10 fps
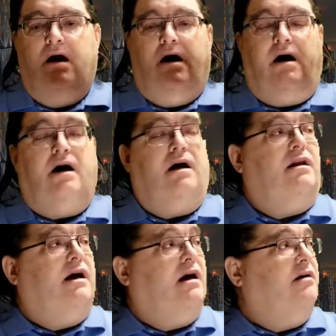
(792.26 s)

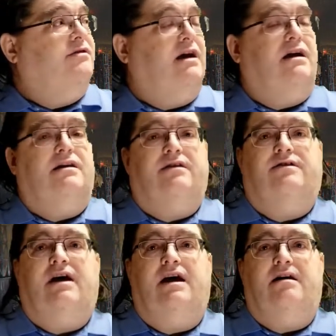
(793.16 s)
Now, I was saying on the
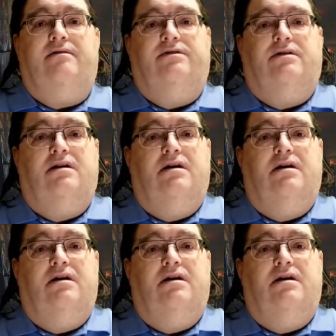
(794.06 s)
saves.